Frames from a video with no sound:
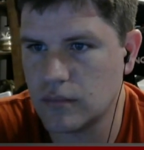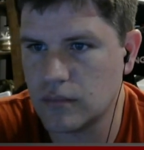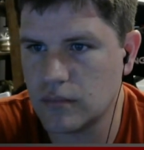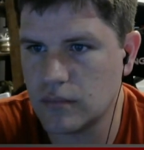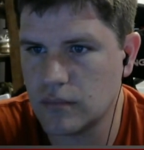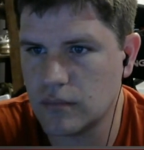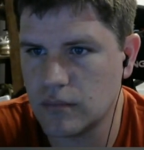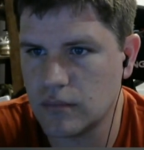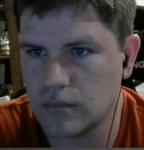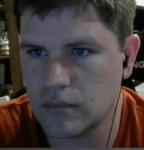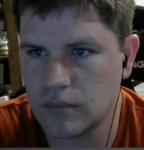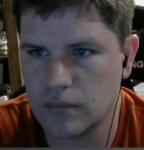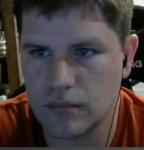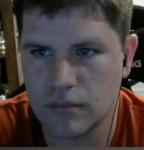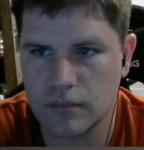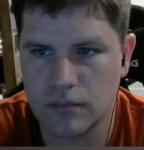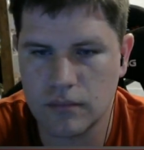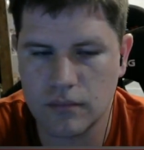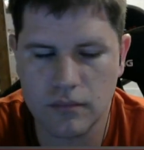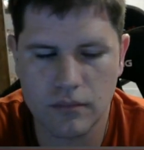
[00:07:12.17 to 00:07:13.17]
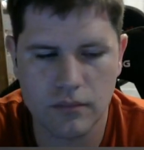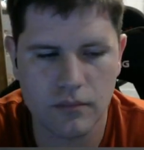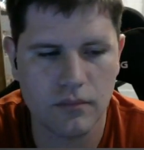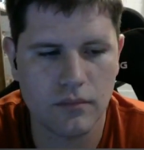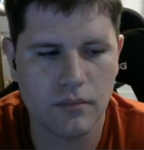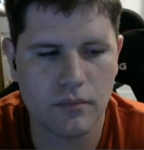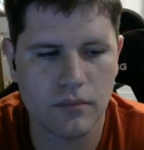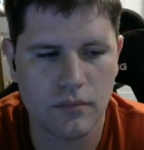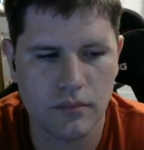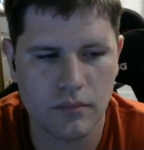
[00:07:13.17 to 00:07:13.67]

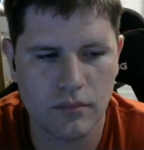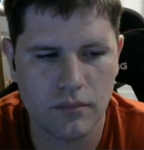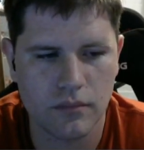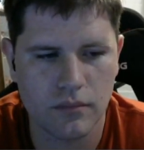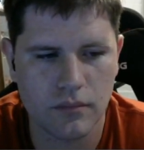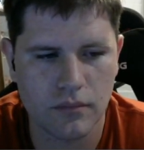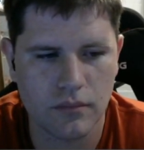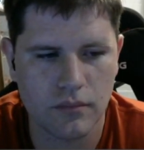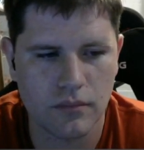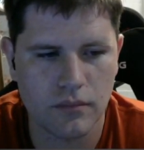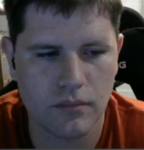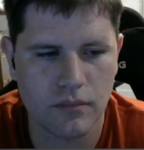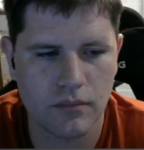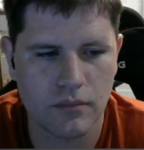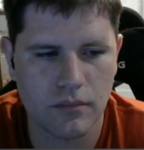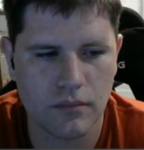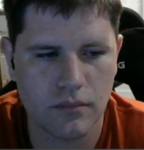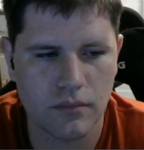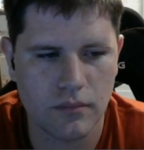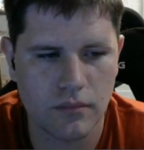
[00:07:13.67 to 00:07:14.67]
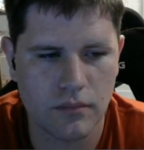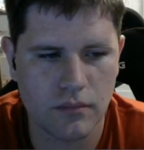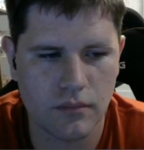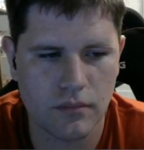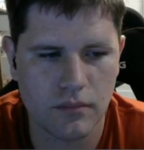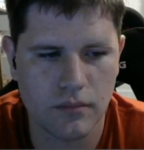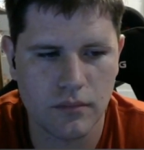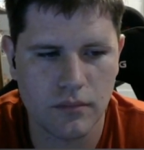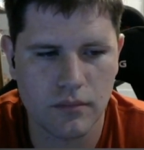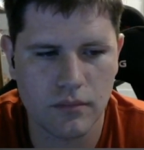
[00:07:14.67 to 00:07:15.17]

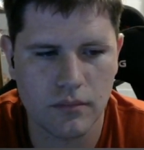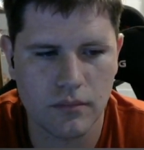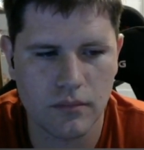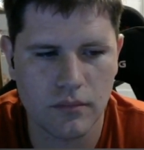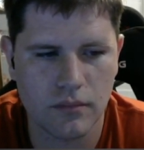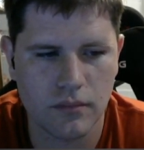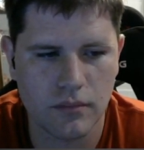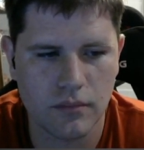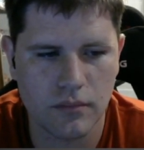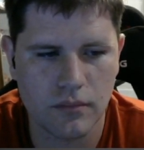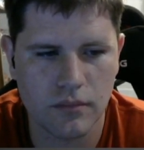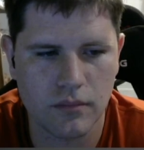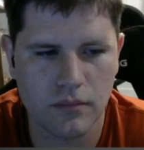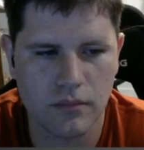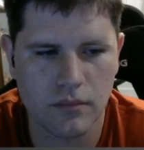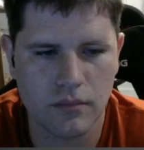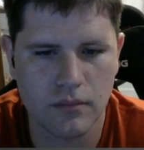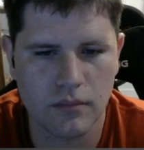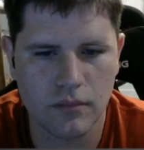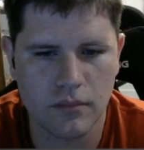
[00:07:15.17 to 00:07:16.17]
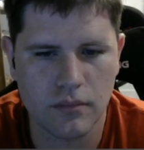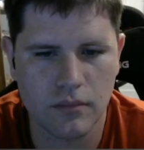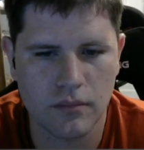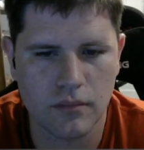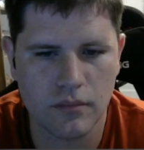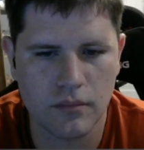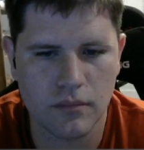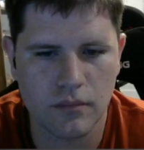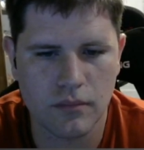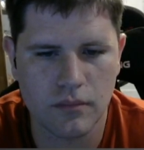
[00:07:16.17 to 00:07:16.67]

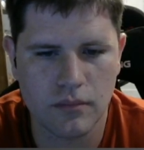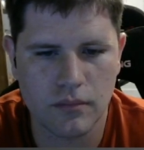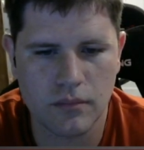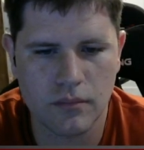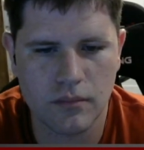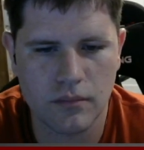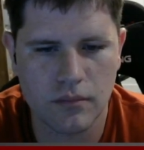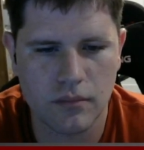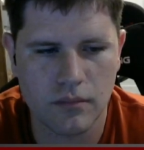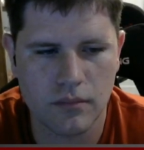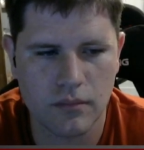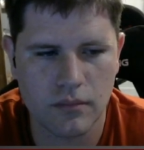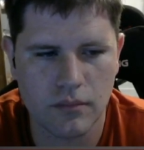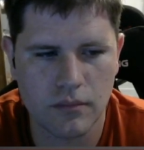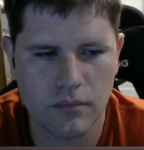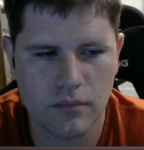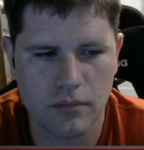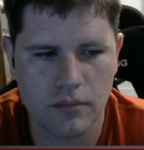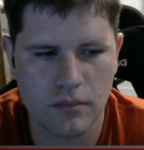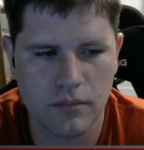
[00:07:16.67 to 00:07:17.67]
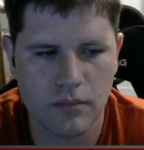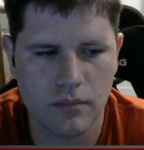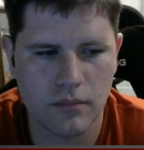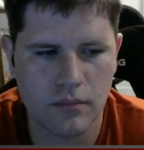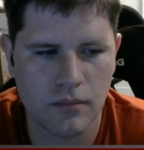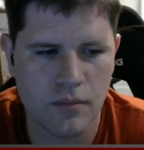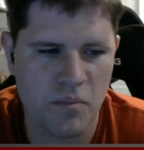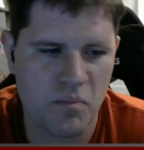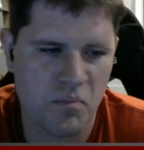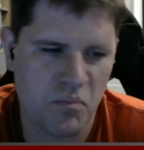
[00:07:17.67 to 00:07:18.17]

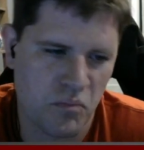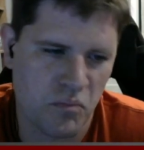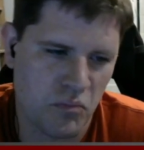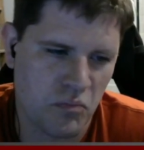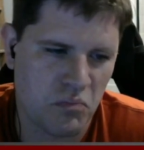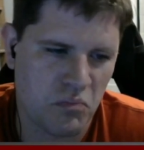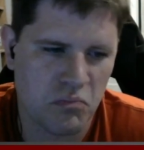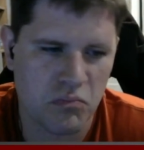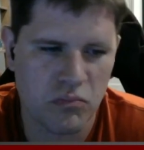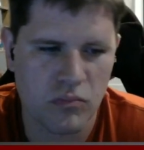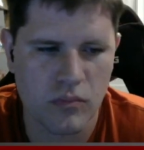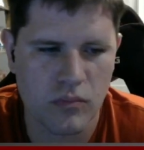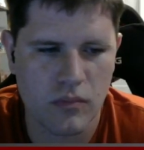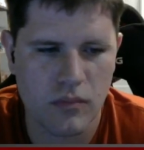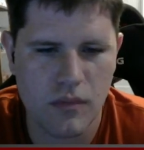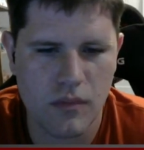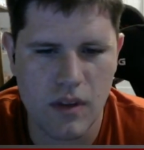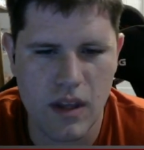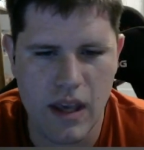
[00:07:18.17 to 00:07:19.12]
This person isn't speaking.